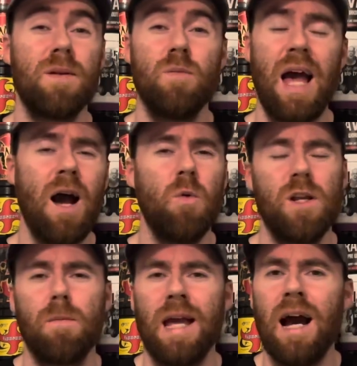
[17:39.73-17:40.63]
How would
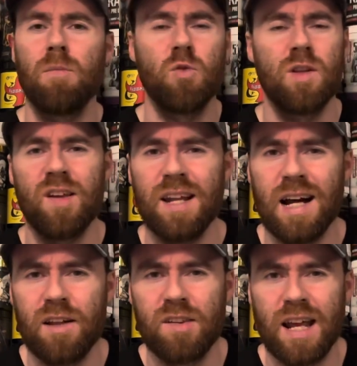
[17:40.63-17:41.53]
it get up to a 10
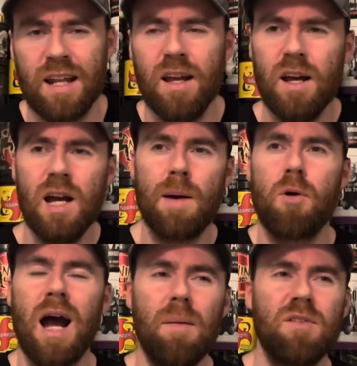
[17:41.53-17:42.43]
out of 10?
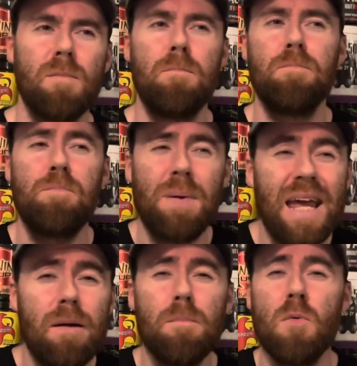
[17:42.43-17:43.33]
Perhaps a
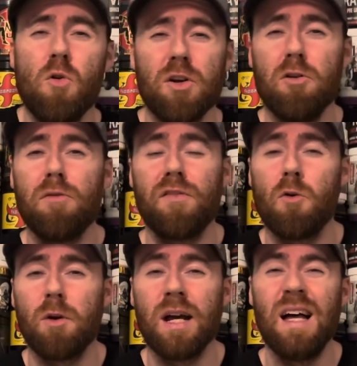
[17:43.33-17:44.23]
bit more
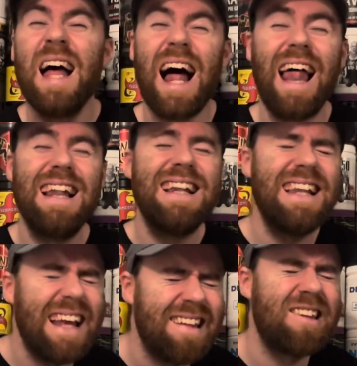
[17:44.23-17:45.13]
euphoria, a
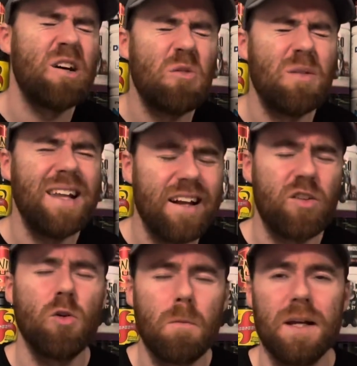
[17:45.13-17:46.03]
little
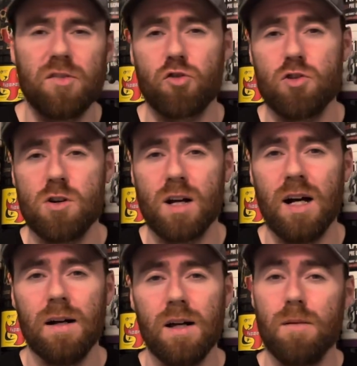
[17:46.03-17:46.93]
bit stronger.
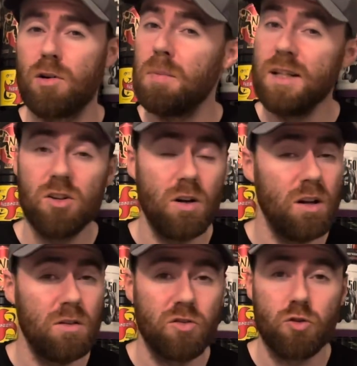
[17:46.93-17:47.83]
Probably not a
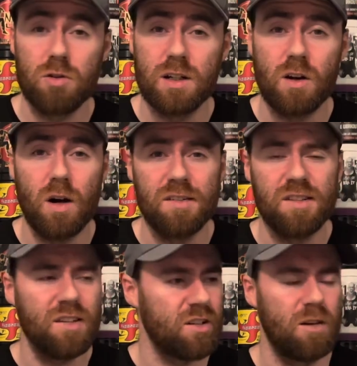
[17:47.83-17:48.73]
lot stronger, guys. It
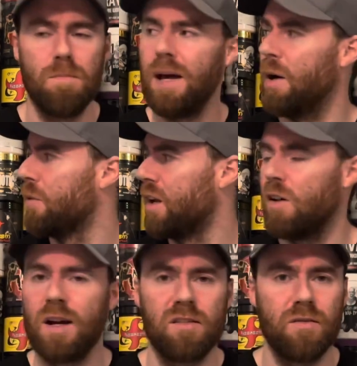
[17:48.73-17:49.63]
doesn't compare with the
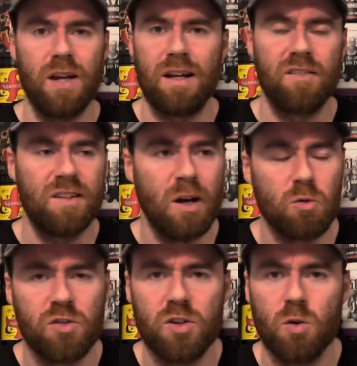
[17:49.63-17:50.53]
likes of
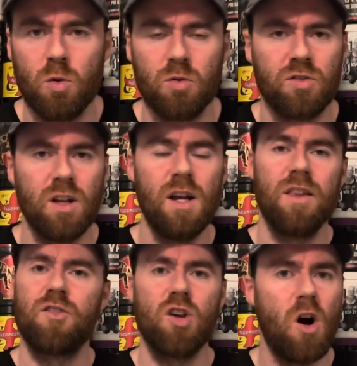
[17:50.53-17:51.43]
Excelsiors, the
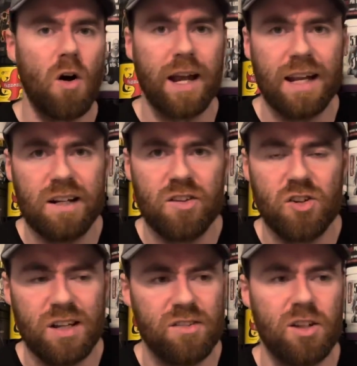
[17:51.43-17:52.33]
Dark
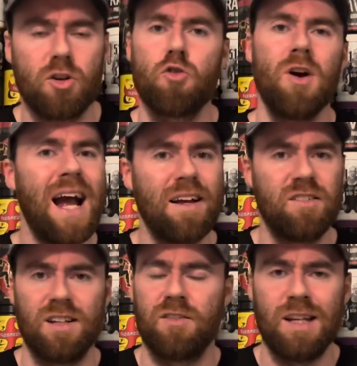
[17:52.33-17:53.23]
Energies, the Cracks,
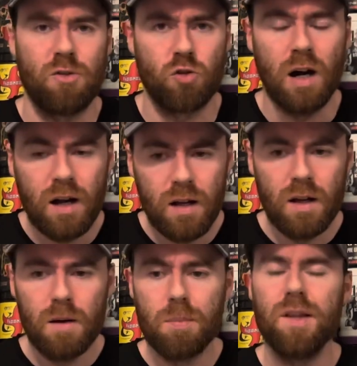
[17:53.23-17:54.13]
etc.
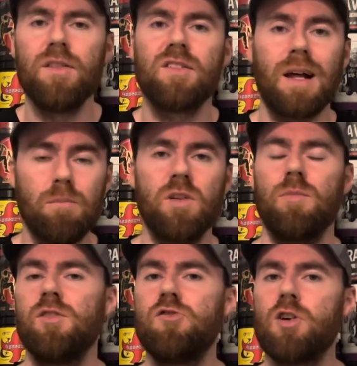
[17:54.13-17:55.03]
But
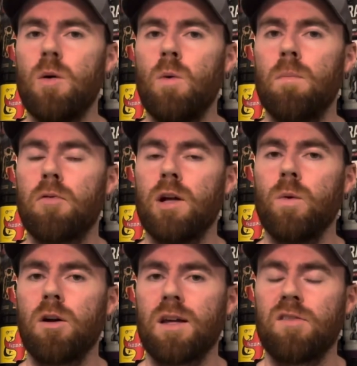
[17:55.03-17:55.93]
sometimes you don't want
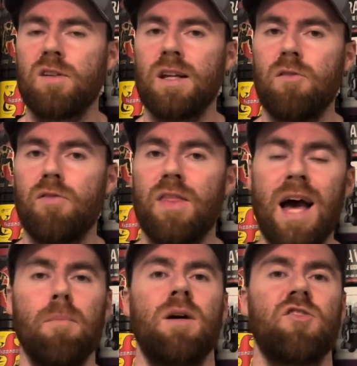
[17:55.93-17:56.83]
pre-workouts that give
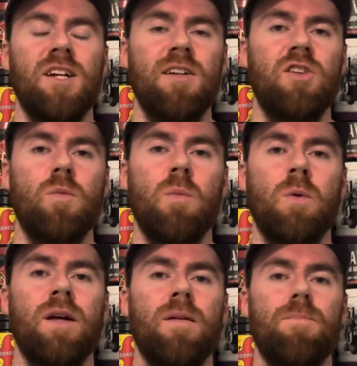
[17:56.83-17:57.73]
that much energy when
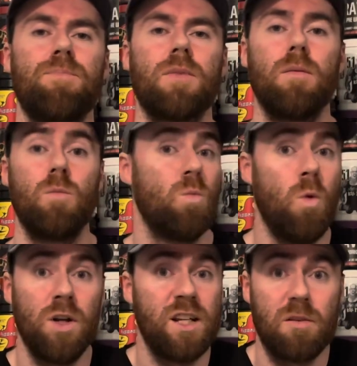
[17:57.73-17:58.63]
we're
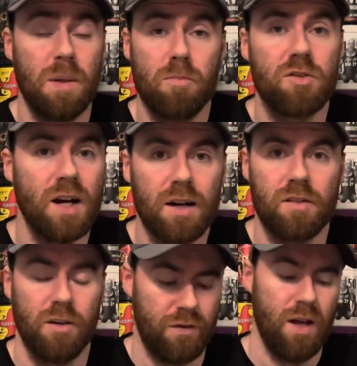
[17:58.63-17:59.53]
wanting to be
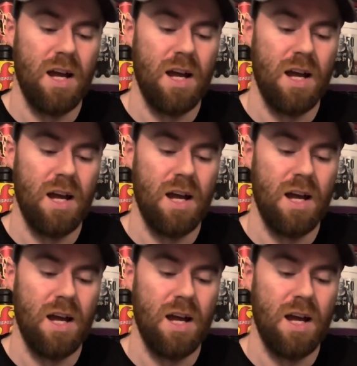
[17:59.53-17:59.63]
productive.